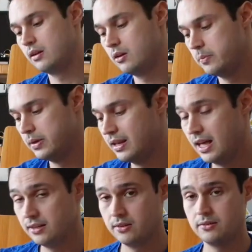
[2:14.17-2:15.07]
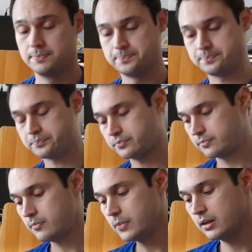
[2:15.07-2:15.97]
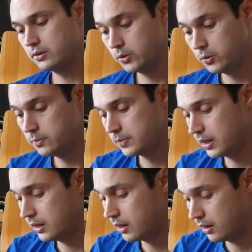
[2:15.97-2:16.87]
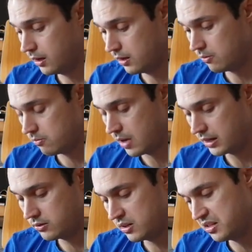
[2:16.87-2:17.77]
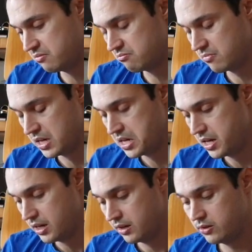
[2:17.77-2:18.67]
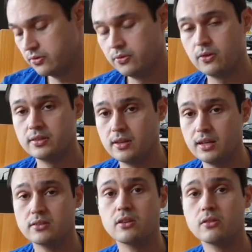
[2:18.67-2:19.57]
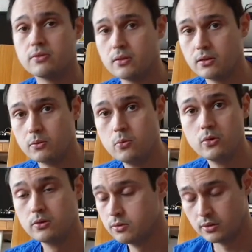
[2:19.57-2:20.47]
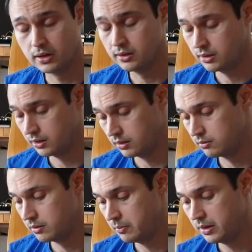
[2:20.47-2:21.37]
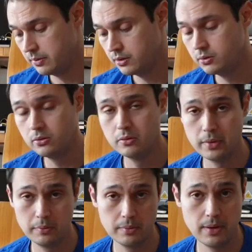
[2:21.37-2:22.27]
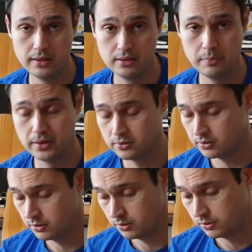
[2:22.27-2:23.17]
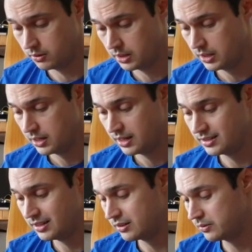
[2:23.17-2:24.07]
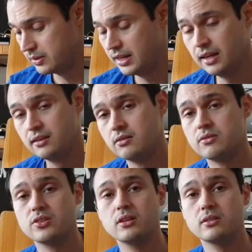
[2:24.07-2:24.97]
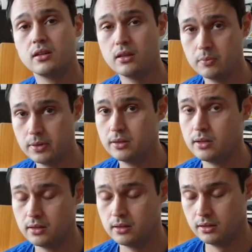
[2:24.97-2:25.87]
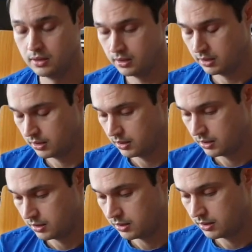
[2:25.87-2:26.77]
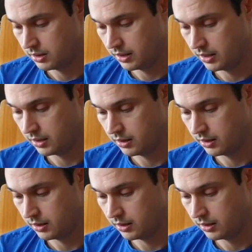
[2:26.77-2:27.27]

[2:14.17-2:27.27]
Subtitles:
a little bit lighter too, and actually just for the selection of woods on it, and maybe good, maybe bad, it depends on you. At the end of the day, it just changed a little bit the